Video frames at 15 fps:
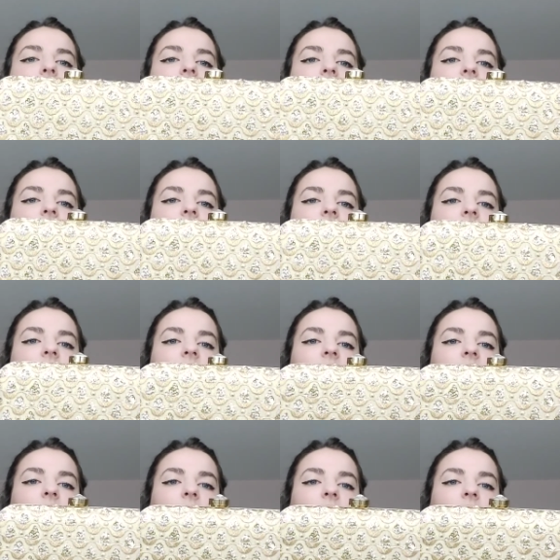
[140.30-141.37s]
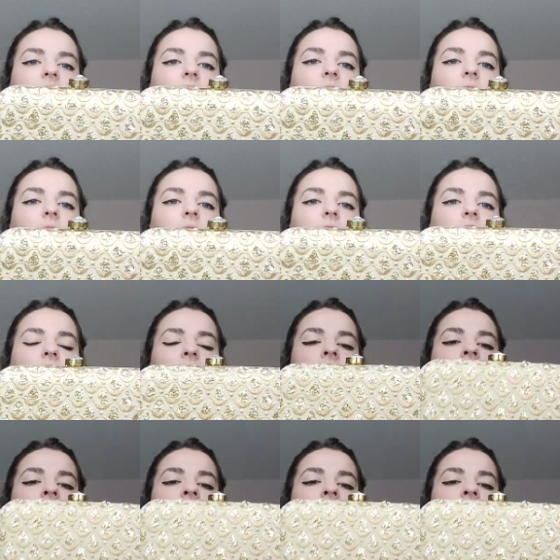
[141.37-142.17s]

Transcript: beautifully like sequence gold